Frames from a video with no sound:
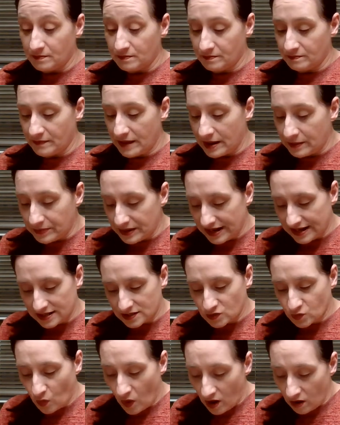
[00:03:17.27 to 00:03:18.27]
Maybe
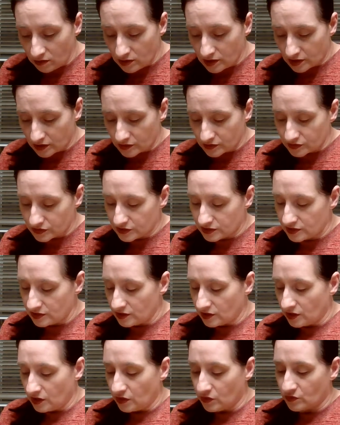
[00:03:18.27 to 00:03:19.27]
it's walkers,
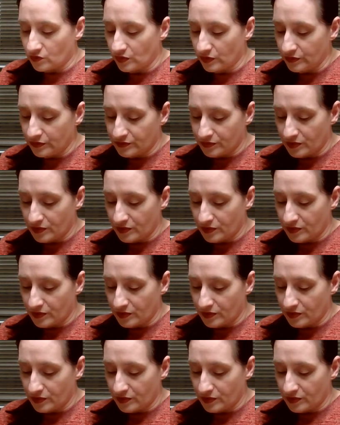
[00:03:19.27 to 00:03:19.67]
Ruth